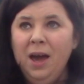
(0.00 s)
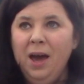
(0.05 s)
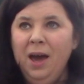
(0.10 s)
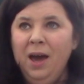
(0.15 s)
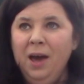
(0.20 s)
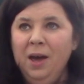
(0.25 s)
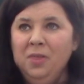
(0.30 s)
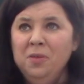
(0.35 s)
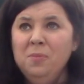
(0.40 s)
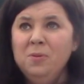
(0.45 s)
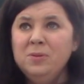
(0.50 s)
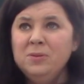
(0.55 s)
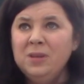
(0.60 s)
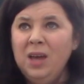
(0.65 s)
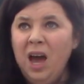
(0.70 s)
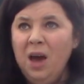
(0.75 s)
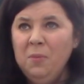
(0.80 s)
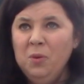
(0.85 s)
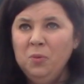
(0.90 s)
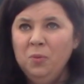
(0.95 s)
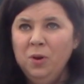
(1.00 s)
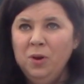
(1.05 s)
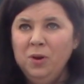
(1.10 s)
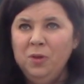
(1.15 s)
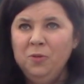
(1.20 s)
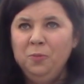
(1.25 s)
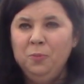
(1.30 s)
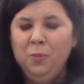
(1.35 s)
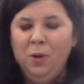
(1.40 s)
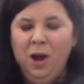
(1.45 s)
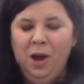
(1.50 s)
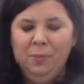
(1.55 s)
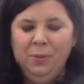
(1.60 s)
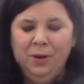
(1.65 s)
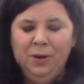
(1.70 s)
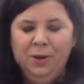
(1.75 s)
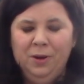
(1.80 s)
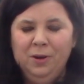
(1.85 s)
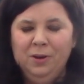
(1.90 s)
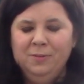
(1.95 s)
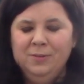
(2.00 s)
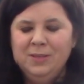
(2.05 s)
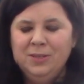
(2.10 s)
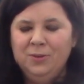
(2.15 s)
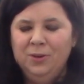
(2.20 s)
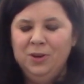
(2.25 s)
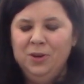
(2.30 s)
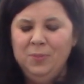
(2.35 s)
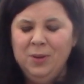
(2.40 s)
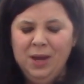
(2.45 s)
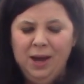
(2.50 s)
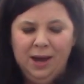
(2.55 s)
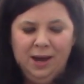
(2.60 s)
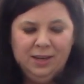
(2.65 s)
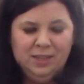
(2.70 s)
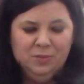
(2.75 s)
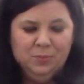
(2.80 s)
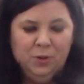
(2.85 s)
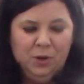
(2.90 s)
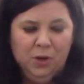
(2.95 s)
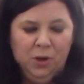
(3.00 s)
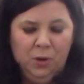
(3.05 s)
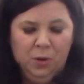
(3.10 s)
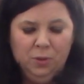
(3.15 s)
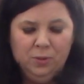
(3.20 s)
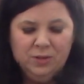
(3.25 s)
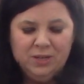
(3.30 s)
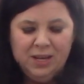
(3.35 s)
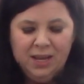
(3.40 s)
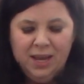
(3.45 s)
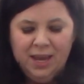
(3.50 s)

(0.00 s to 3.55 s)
The most common one you've probably heard of is going to be Osmocote.